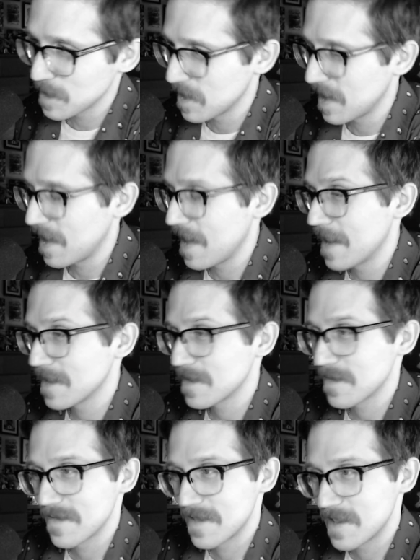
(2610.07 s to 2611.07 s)
and I'll ask
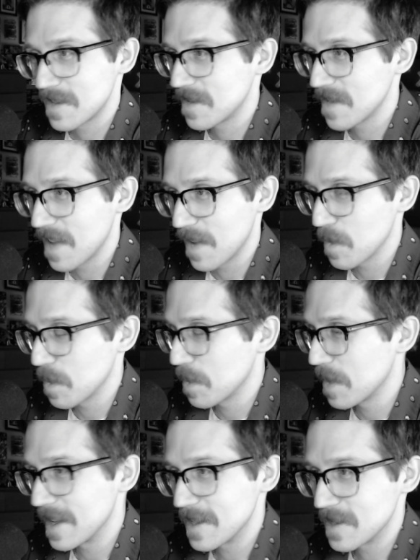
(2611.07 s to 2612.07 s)
them. Son of a
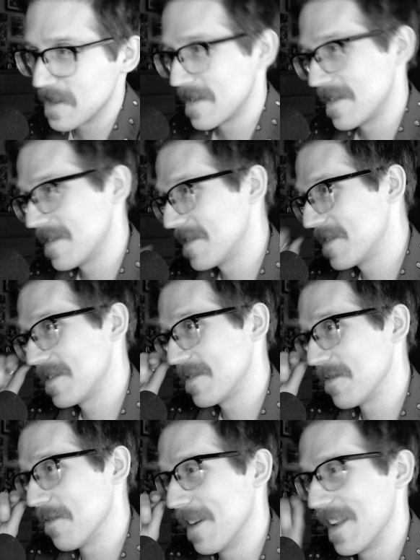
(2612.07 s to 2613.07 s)
bitch.
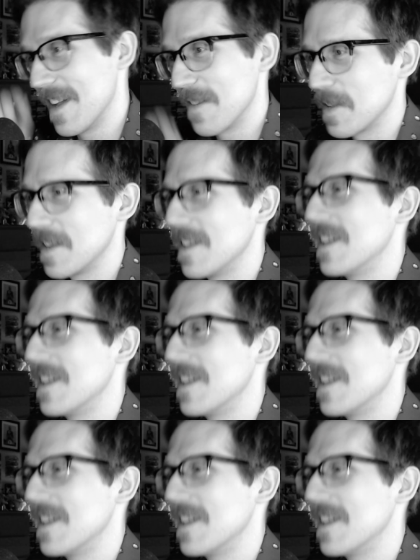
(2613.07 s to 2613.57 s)
Whatever.